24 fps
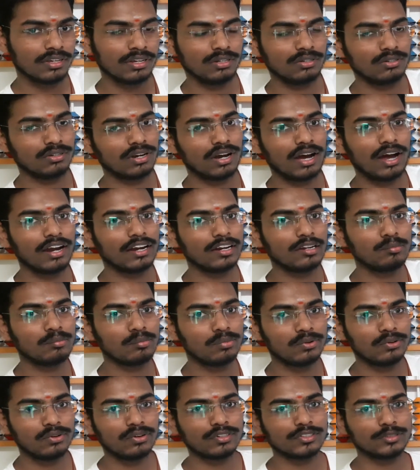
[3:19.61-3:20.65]
You can't
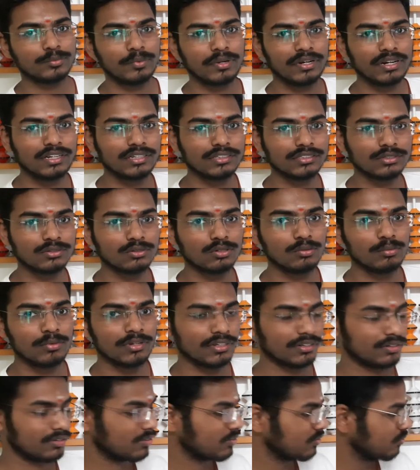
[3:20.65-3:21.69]
improve your speed in school
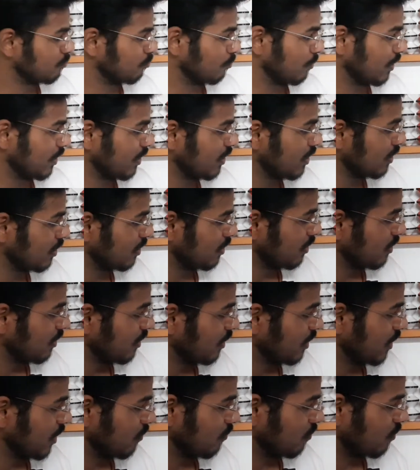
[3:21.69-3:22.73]
method. But
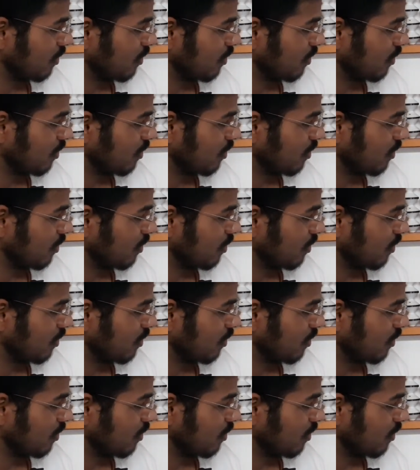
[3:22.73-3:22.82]
if you are